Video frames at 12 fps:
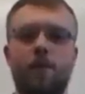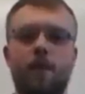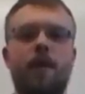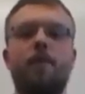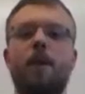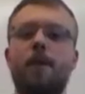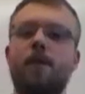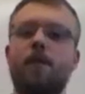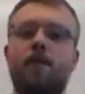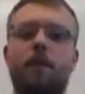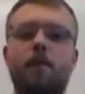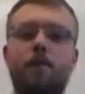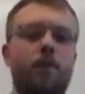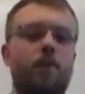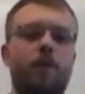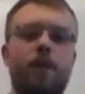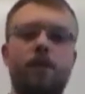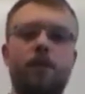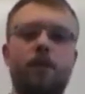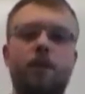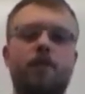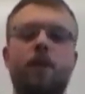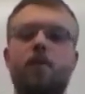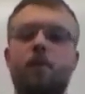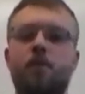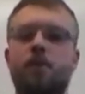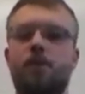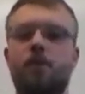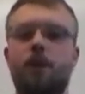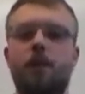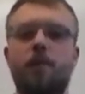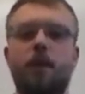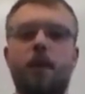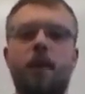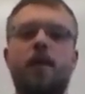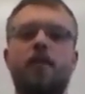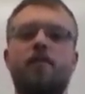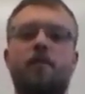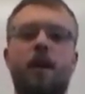It makes a flammable mixture, a flammable stream, and is